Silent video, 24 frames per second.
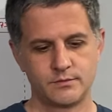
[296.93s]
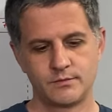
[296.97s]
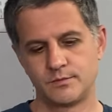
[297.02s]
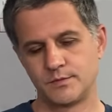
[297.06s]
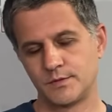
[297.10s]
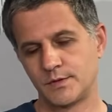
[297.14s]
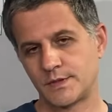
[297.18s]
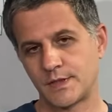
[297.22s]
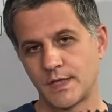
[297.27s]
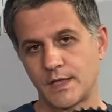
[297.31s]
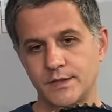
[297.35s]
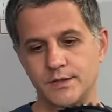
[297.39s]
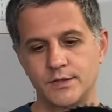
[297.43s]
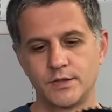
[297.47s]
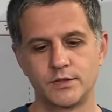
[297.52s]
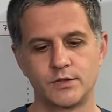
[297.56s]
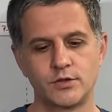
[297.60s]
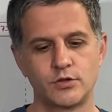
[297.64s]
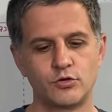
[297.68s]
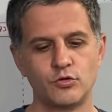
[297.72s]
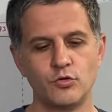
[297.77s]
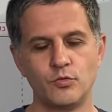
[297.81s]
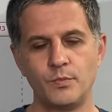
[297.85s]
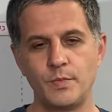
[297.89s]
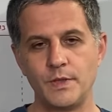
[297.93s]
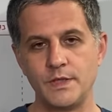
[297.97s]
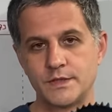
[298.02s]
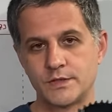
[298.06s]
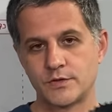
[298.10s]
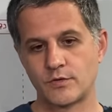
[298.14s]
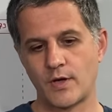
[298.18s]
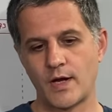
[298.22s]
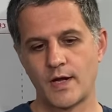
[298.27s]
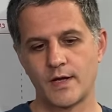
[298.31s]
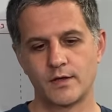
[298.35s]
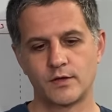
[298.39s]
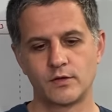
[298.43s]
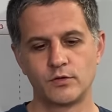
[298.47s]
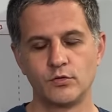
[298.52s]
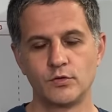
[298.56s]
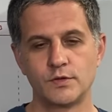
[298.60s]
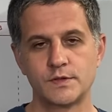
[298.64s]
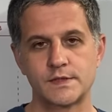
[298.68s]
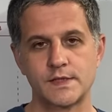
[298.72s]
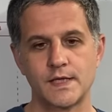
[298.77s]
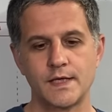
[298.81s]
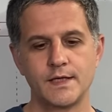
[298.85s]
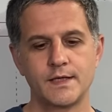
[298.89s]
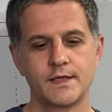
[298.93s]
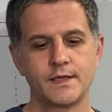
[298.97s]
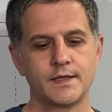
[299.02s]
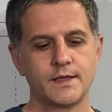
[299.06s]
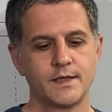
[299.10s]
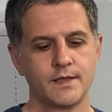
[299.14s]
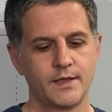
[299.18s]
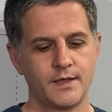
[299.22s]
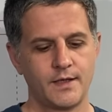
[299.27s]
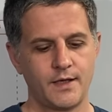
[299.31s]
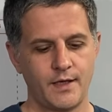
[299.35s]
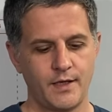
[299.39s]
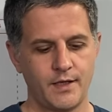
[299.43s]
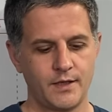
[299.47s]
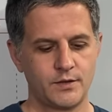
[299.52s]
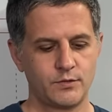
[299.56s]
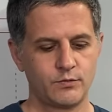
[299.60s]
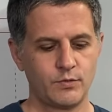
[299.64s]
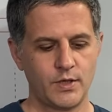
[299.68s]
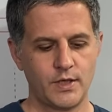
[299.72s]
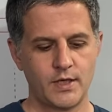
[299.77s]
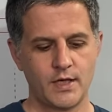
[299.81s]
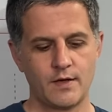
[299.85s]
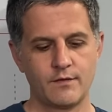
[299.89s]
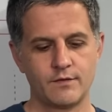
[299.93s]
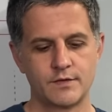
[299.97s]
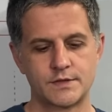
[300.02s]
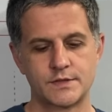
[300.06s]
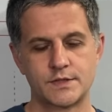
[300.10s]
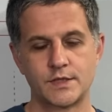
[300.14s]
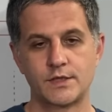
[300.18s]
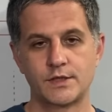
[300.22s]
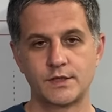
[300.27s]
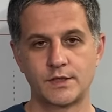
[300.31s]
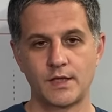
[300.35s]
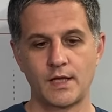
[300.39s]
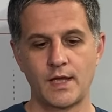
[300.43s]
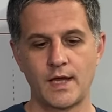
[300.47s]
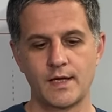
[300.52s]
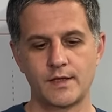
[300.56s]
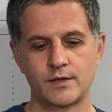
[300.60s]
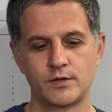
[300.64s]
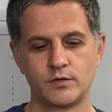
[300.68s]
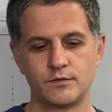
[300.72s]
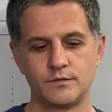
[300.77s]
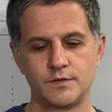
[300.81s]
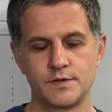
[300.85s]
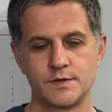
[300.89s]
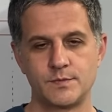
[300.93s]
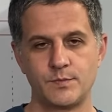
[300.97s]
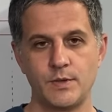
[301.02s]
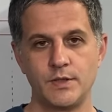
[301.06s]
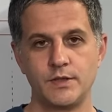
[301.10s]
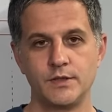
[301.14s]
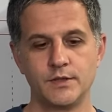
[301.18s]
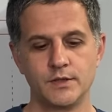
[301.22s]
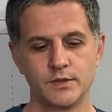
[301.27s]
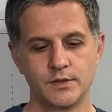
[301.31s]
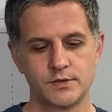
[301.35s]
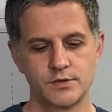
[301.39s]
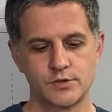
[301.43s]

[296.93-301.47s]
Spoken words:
standard two-piece crank looks like, and we have a certain length of the spindle.